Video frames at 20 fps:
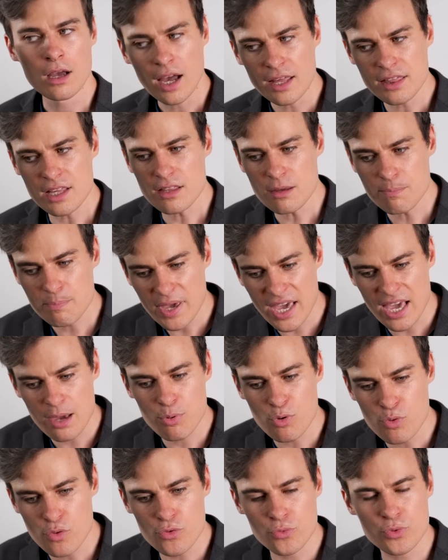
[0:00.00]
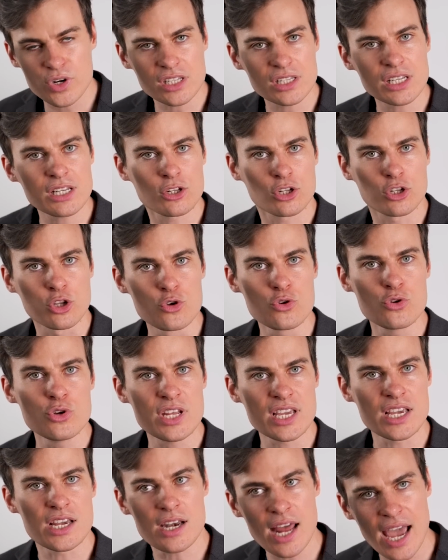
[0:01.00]
I think that people were really
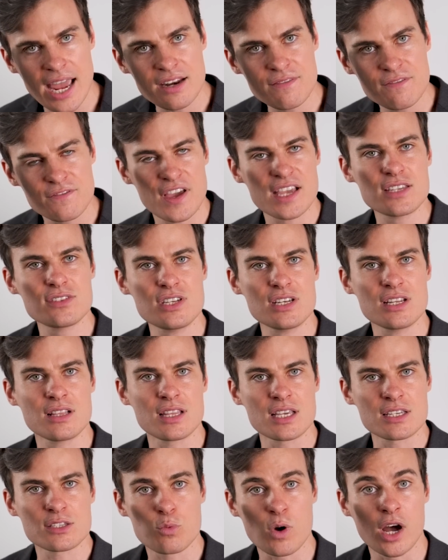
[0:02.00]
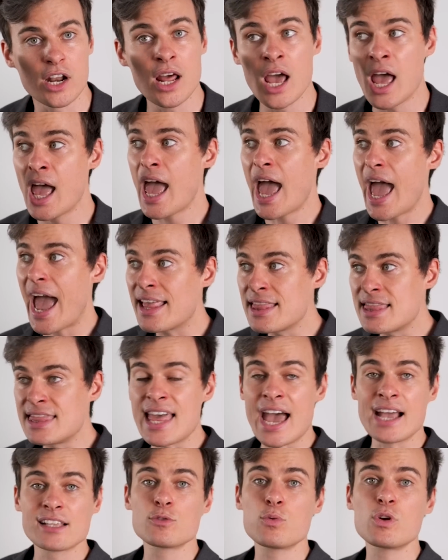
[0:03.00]
clued in and invested in this one, and
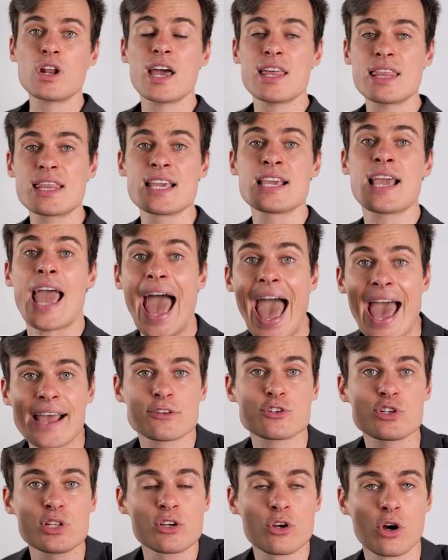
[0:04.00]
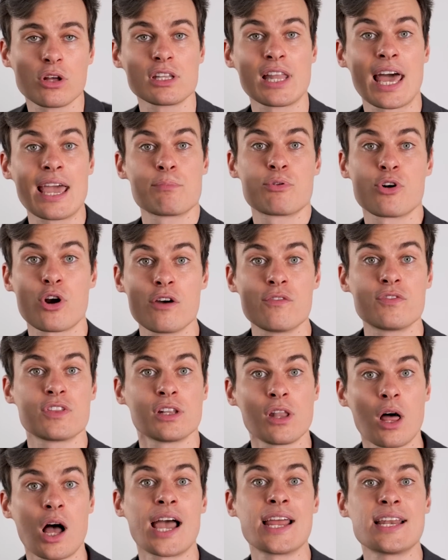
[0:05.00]
that's what I think actually got Labour over the
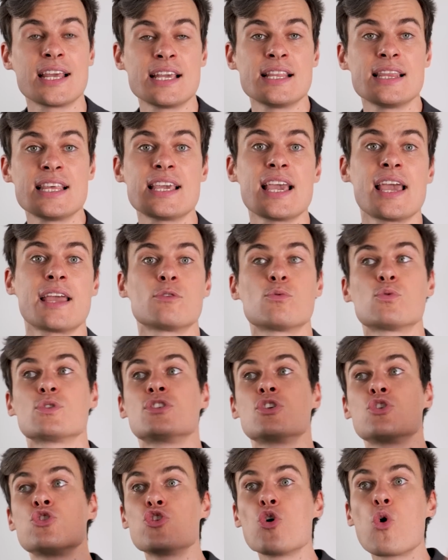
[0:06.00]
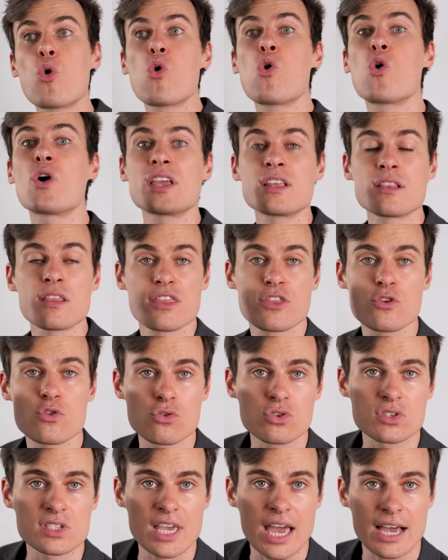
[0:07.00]
line in the end was your
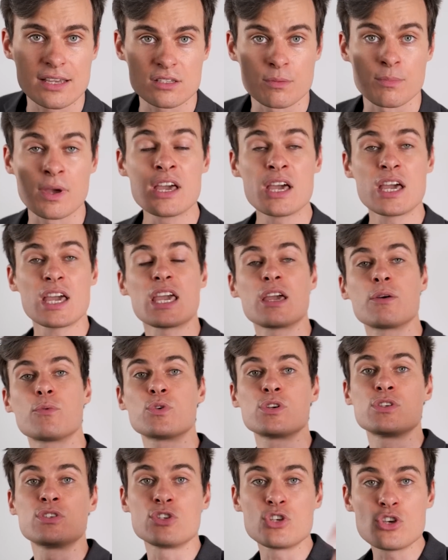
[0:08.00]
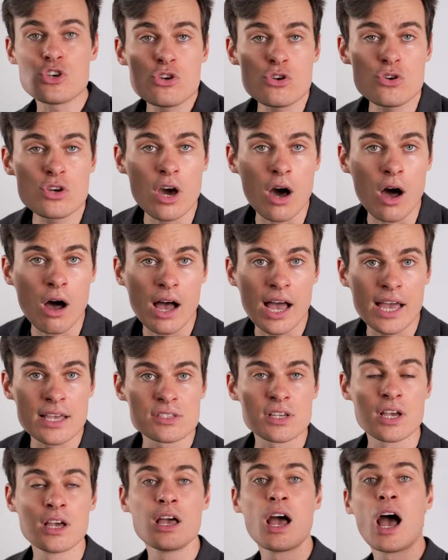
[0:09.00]
enthusiasm. It was you
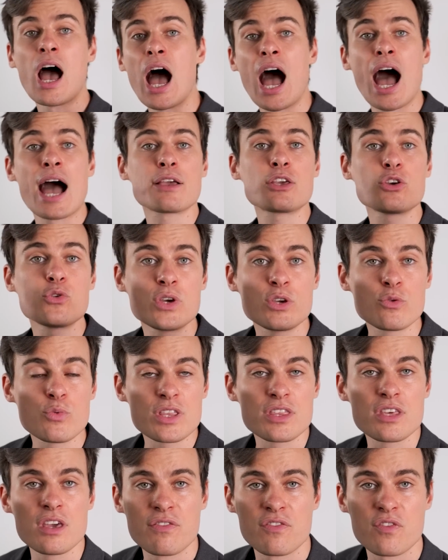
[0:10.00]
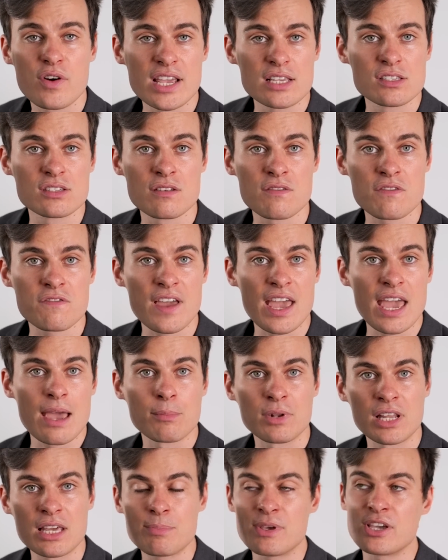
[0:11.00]
guys arguing with your friends and
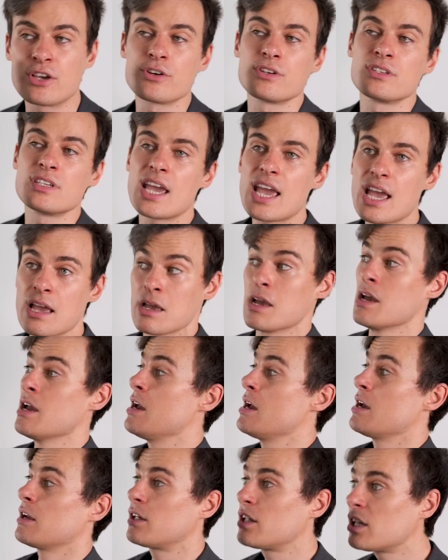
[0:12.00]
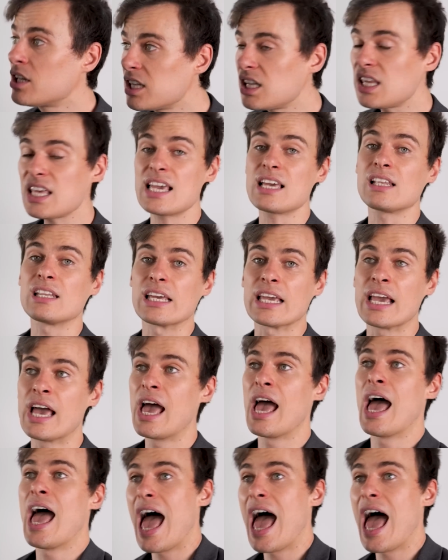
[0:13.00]
family because clearly